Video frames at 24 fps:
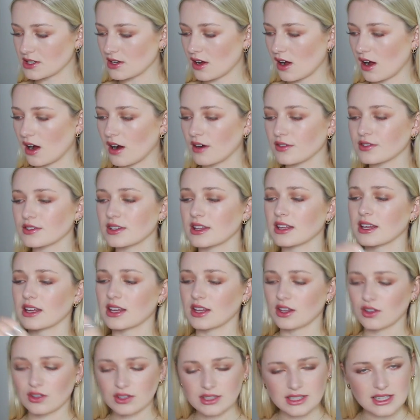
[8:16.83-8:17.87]
soft. The
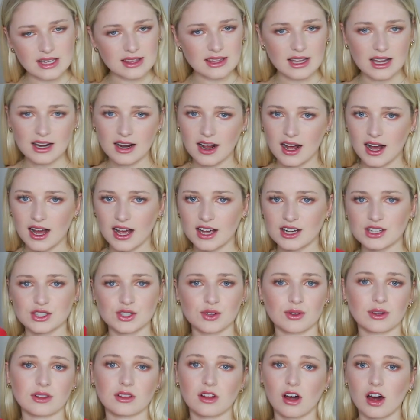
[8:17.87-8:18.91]
heel isn't that high,
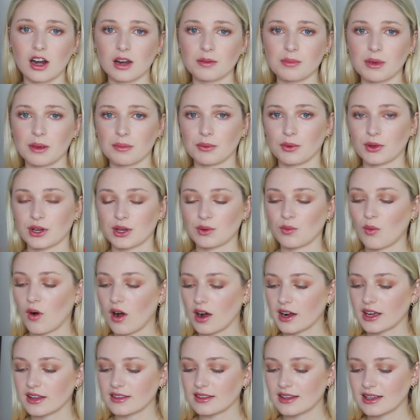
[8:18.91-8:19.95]
so a lot of people can
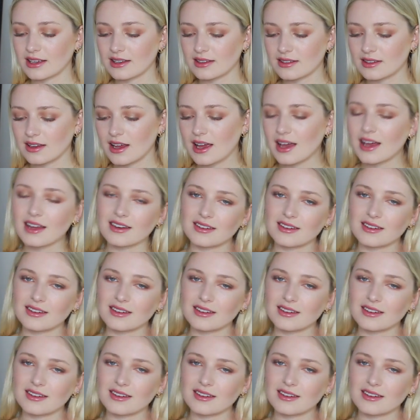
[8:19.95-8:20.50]
walk in these.